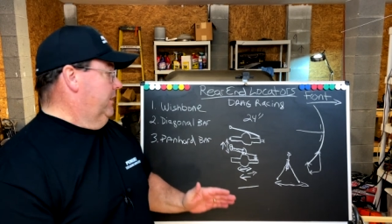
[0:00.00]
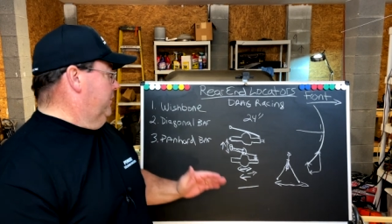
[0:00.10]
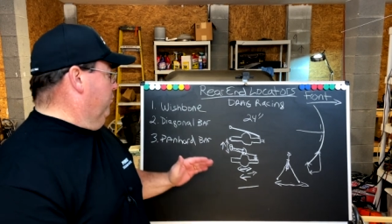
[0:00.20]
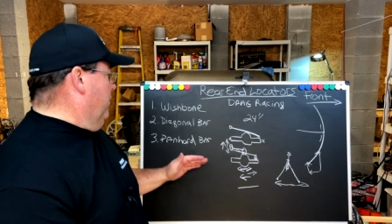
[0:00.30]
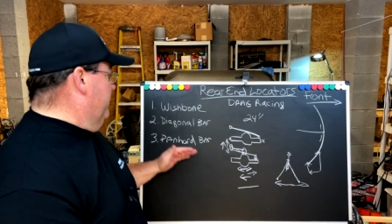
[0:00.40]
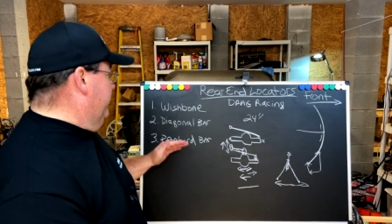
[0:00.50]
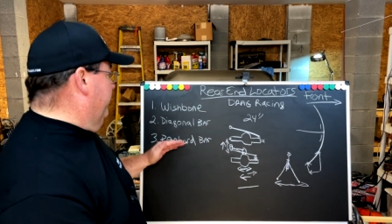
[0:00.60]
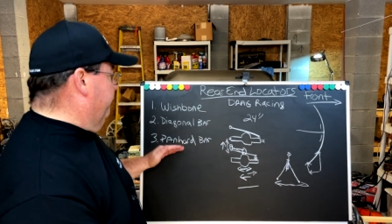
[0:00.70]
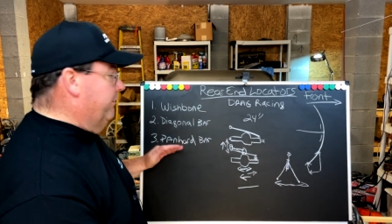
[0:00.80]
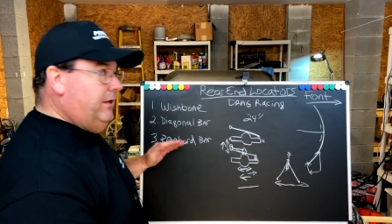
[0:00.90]
The one
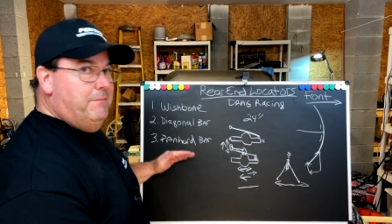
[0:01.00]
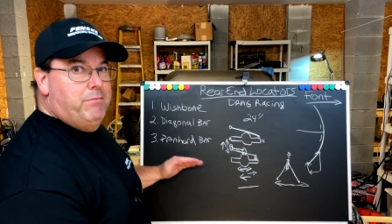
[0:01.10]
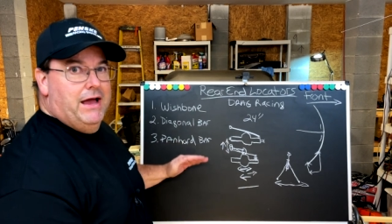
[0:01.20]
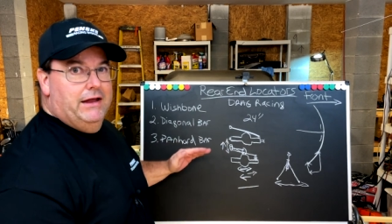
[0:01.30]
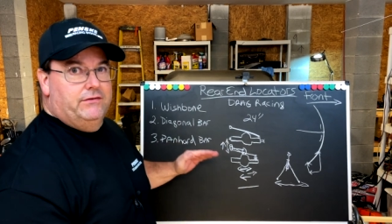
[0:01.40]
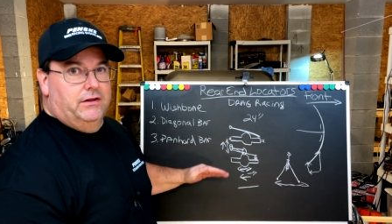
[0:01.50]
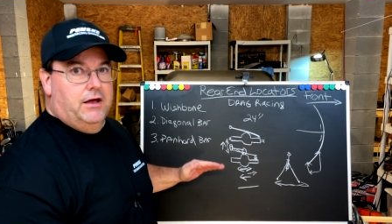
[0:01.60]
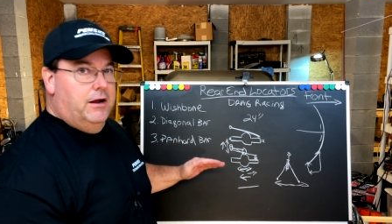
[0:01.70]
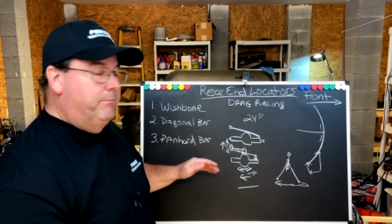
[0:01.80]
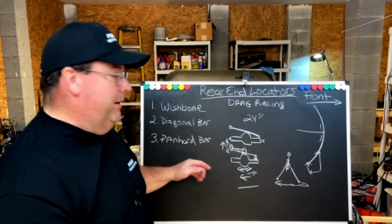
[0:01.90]
that really bites a
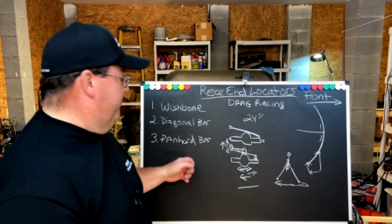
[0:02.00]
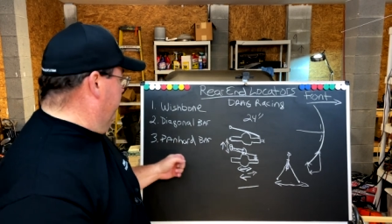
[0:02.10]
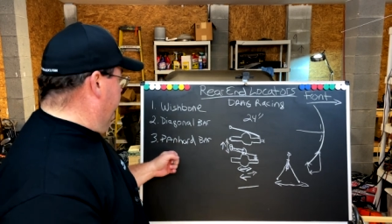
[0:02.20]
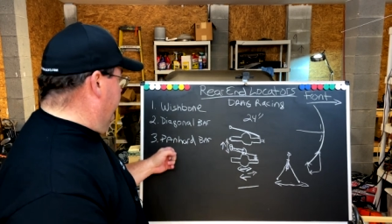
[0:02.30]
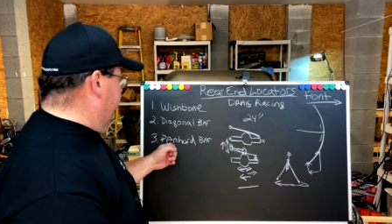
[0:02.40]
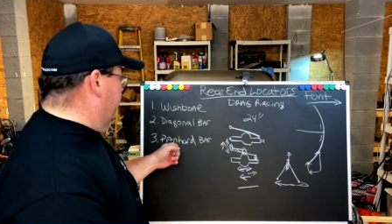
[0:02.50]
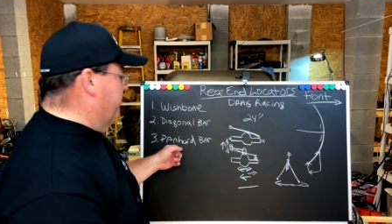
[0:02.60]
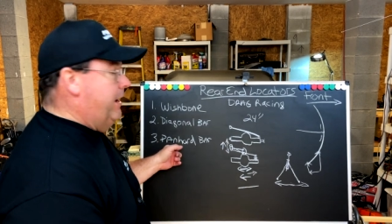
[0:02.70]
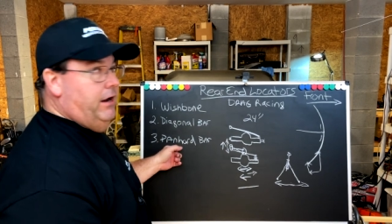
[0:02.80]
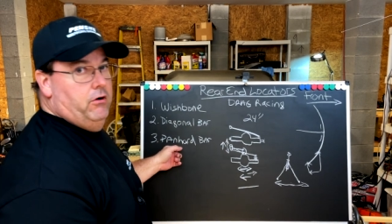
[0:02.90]
lot of people is the
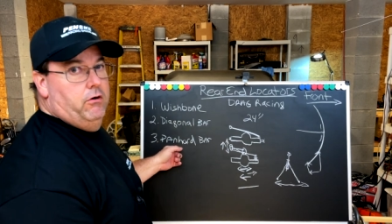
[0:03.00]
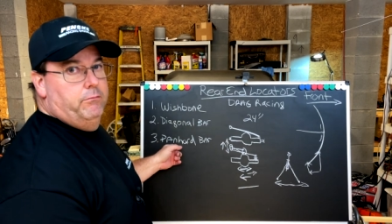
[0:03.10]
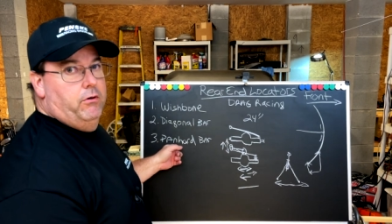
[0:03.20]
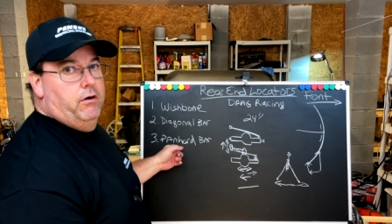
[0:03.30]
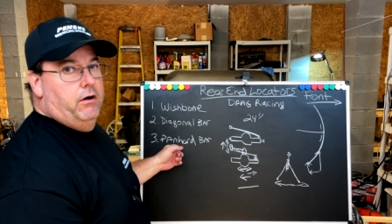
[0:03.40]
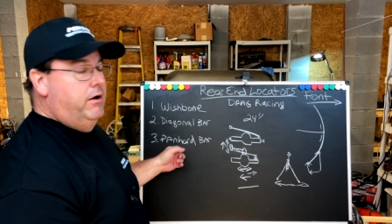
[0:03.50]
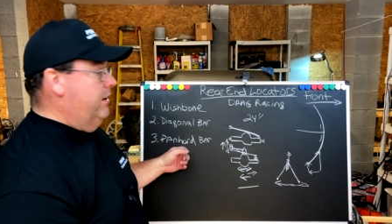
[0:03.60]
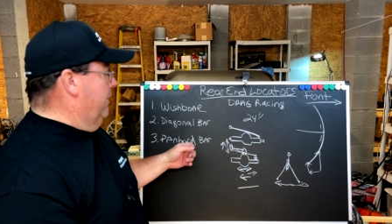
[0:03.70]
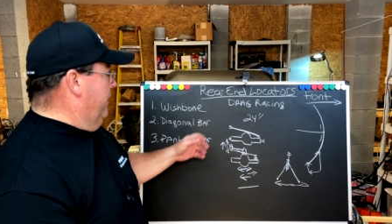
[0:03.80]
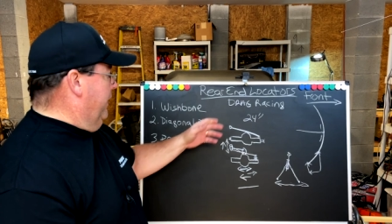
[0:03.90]
panhard bar,
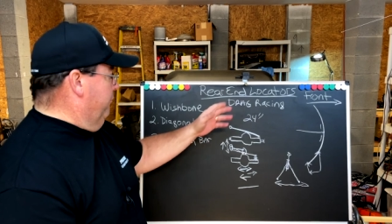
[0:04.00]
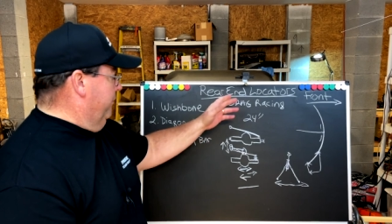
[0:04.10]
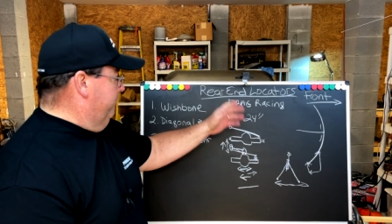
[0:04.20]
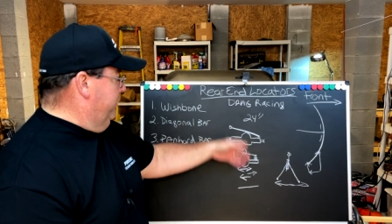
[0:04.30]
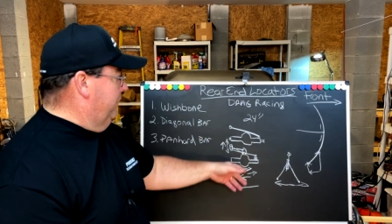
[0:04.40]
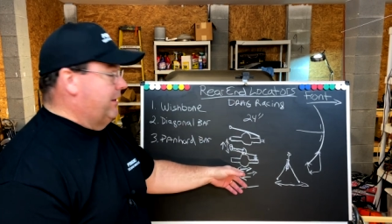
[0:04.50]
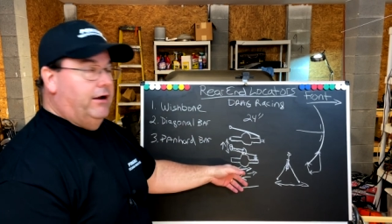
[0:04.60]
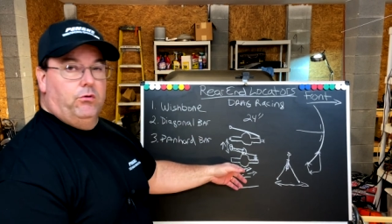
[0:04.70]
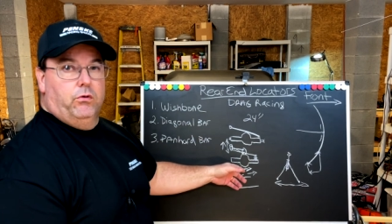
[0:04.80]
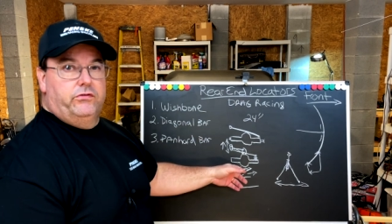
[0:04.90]
and we beat
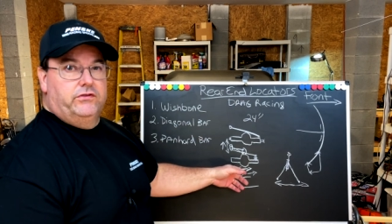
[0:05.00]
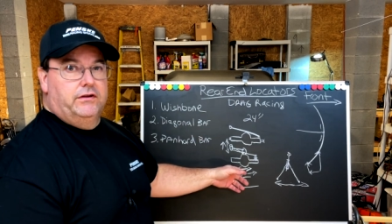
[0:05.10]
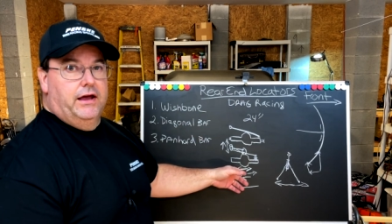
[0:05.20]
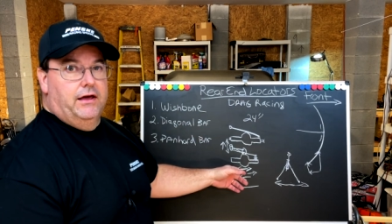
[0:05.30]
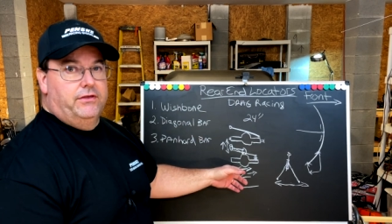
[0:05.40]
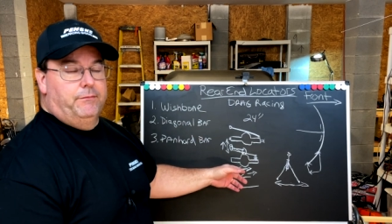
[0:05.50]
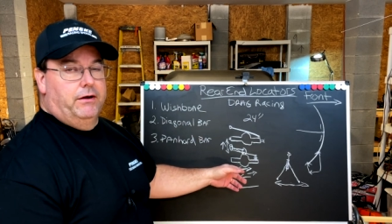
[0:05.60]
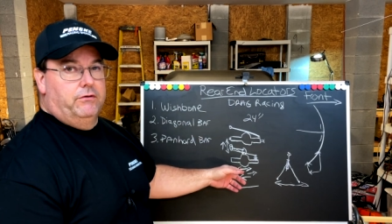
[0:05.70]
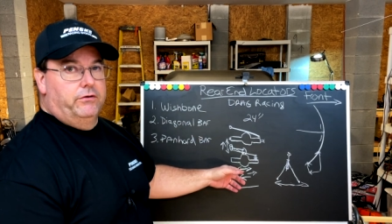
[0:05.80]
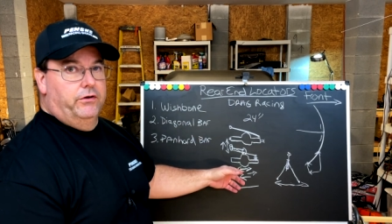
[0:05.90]
that horse to death. I'm
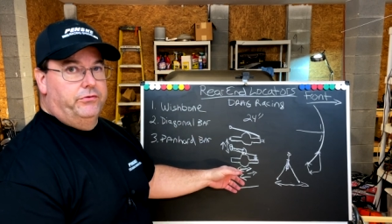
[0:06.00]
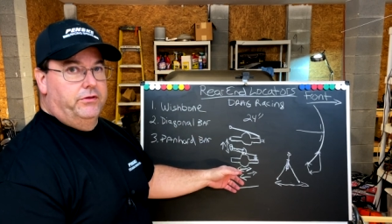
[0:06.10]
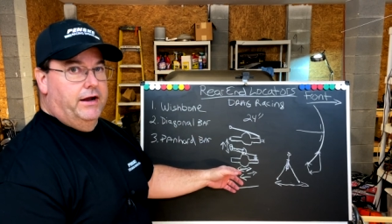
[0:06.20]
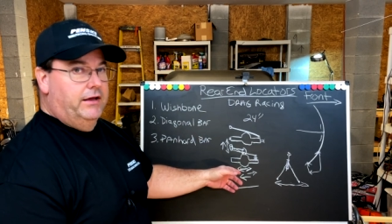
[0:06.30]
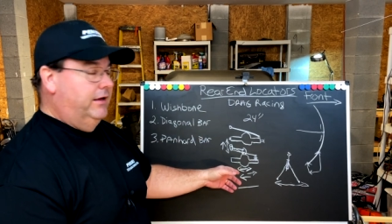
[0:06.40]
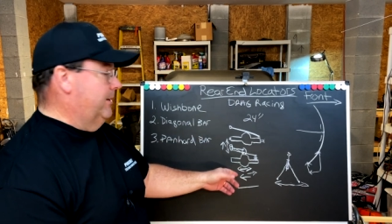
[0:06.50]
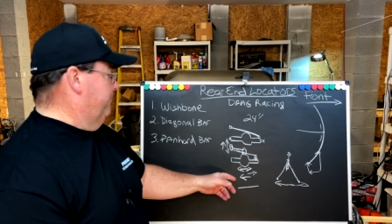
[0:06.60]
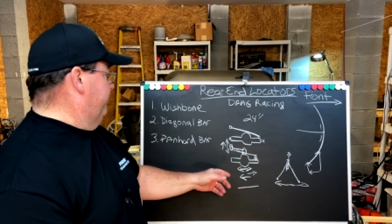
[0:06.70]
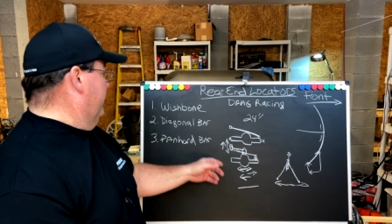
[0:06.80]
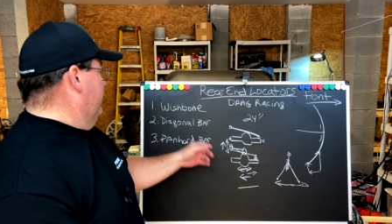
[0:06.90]
not gonna go through that again.